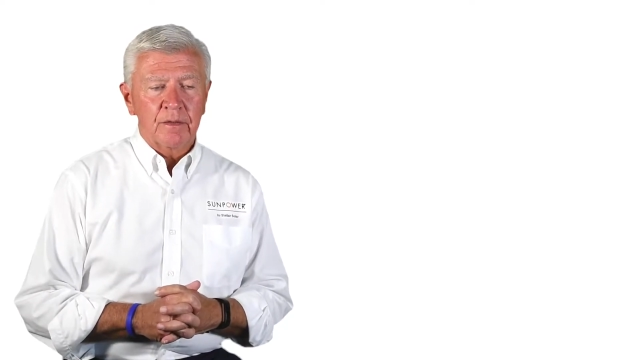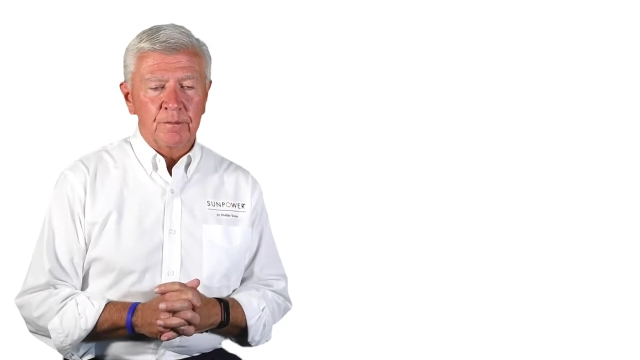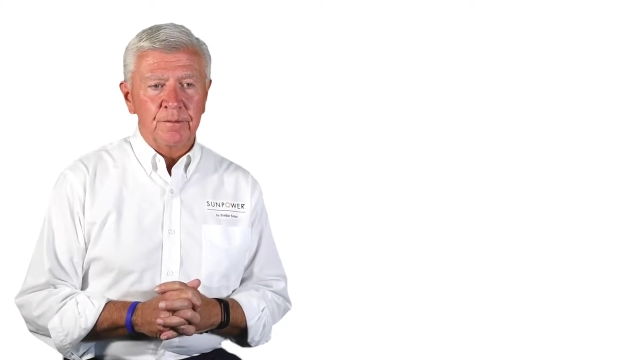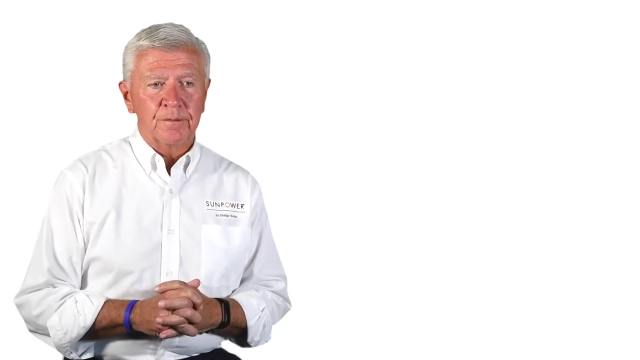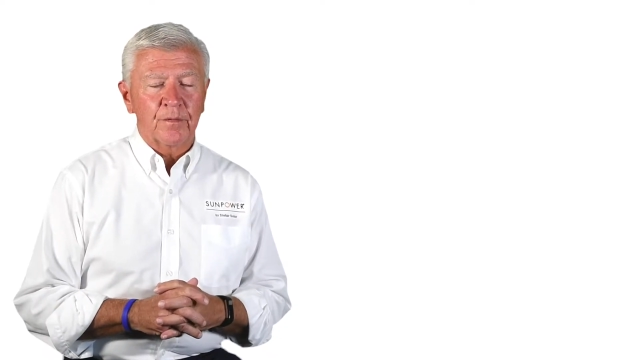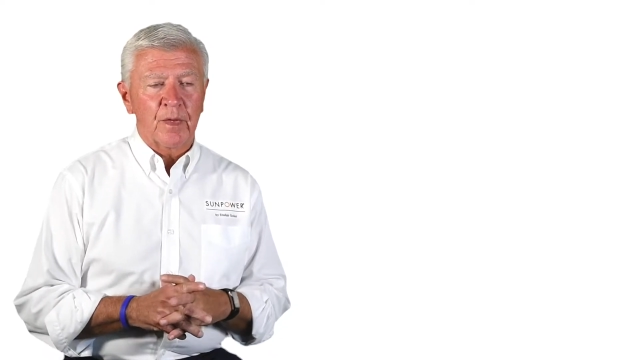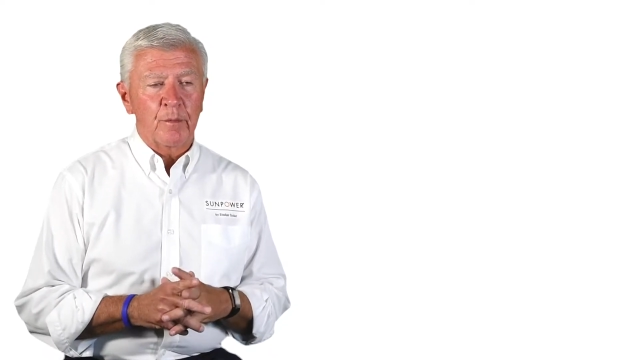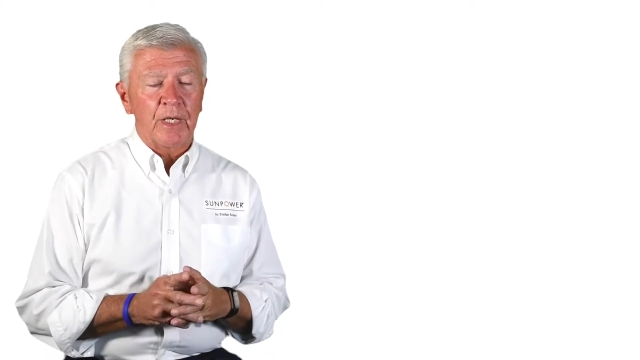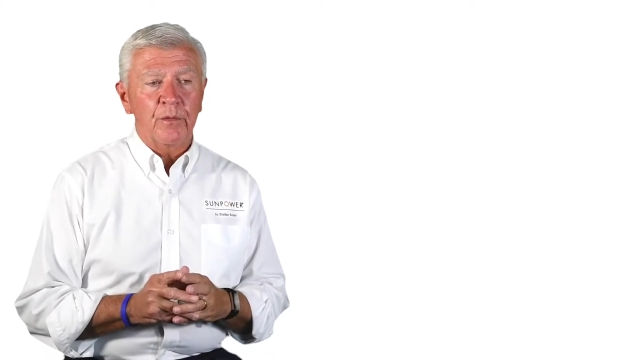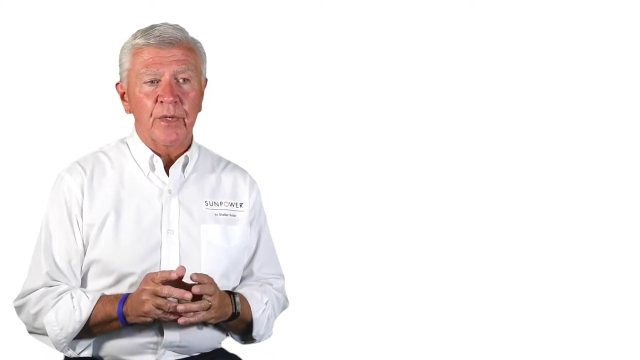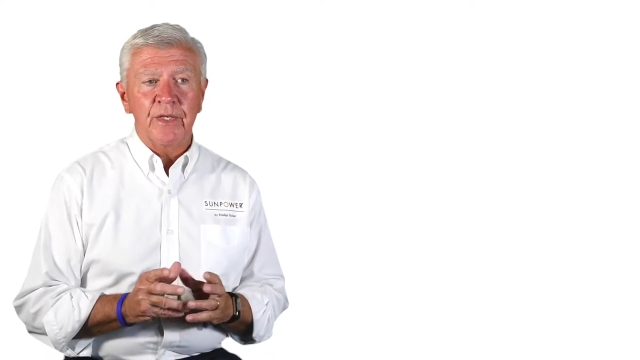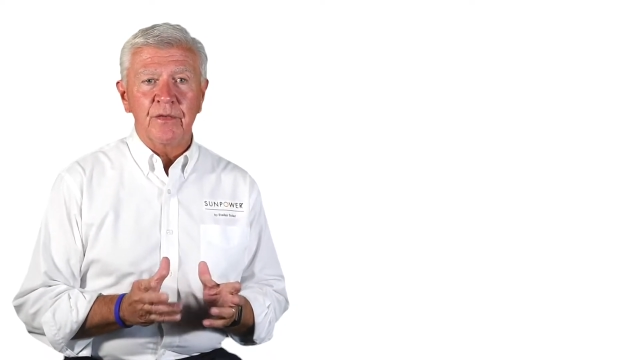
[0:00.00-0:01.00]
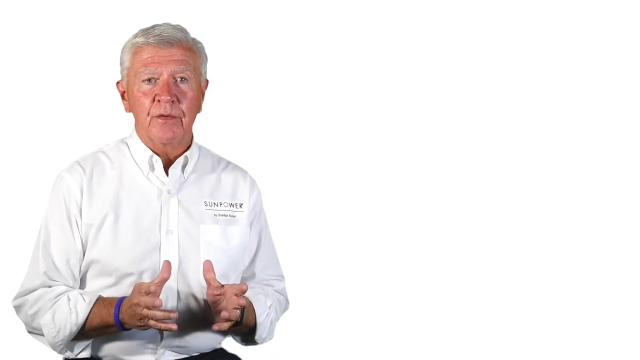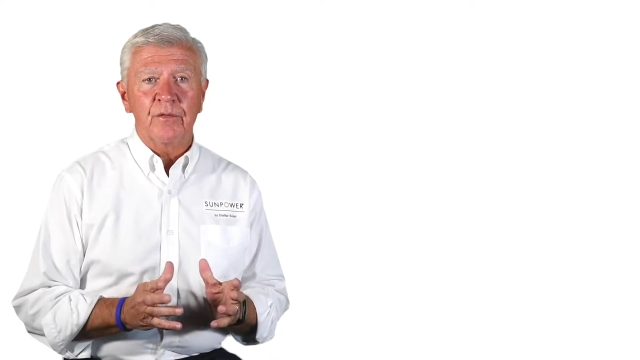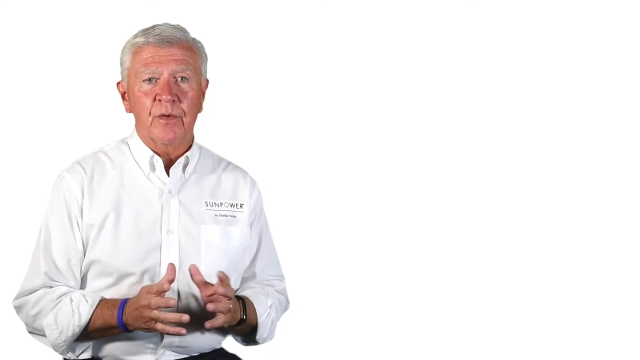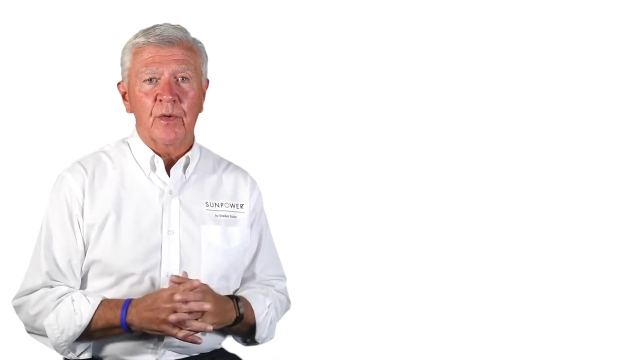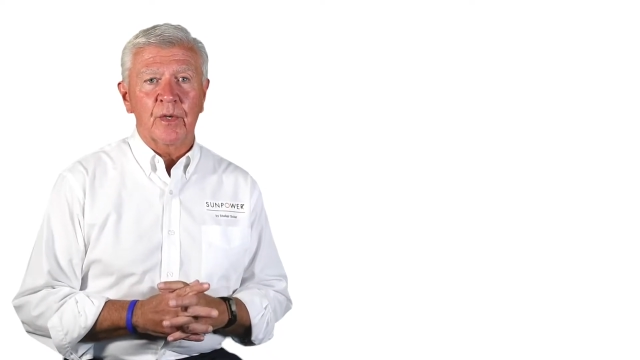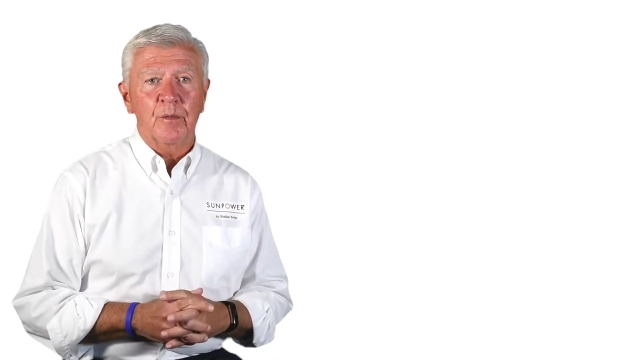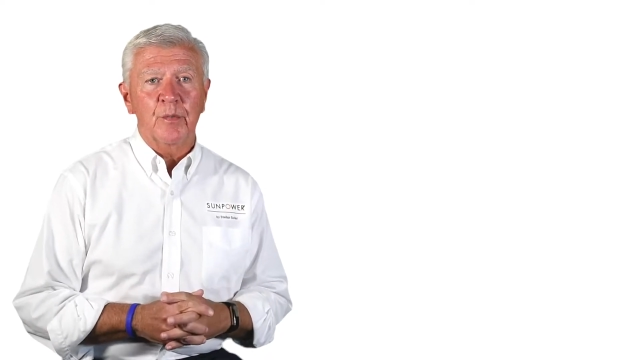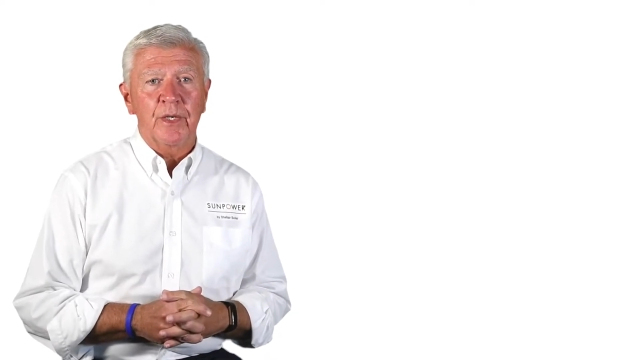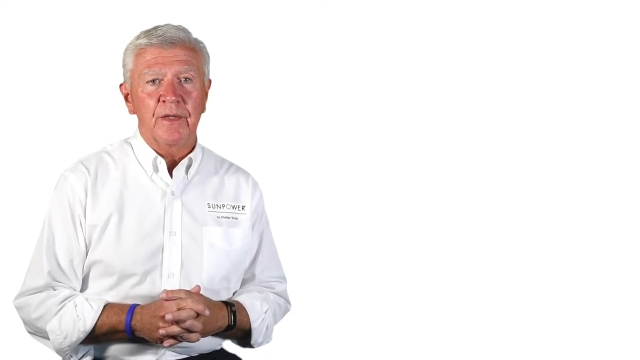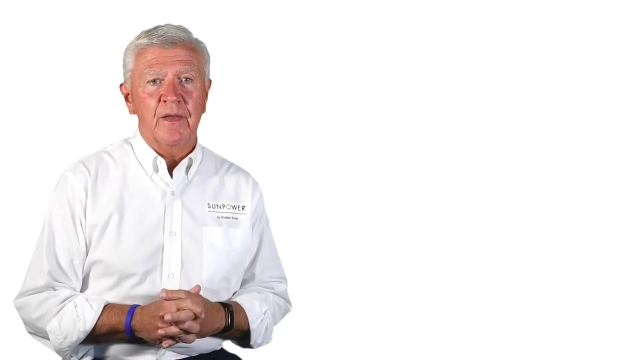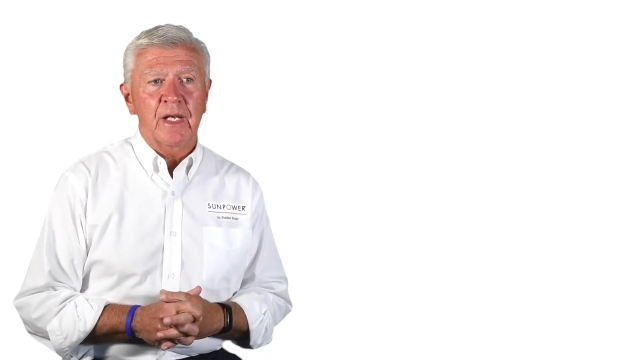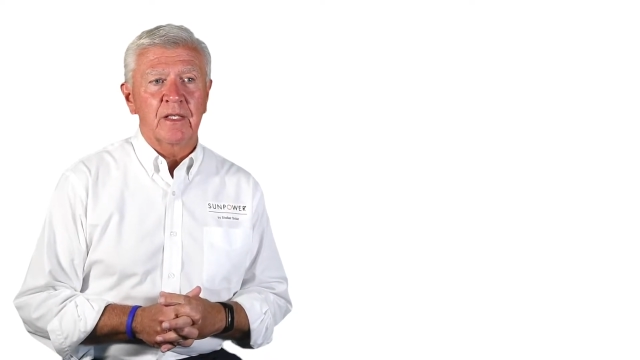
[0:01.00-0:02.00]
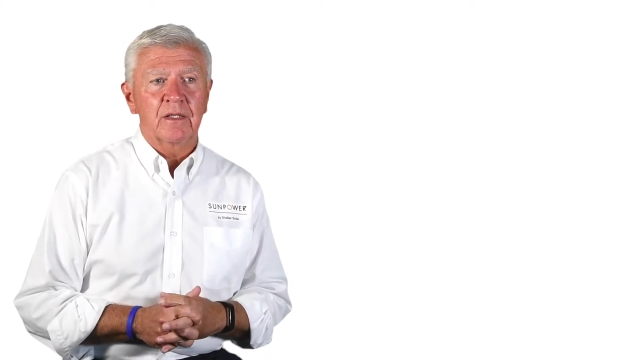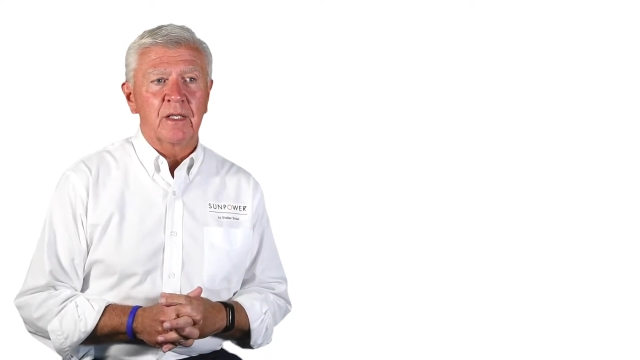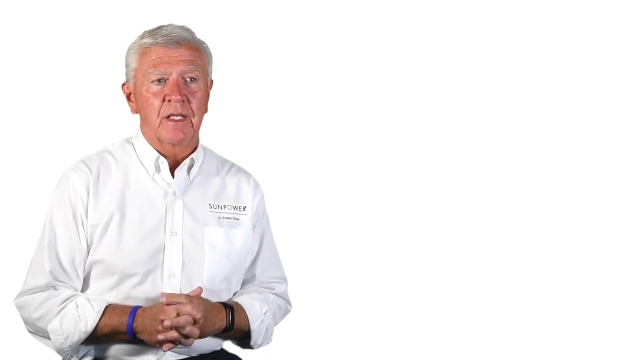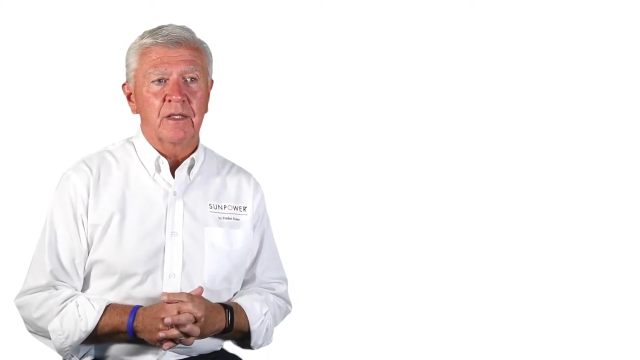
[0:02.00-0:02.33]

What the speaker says: The main reason for putting that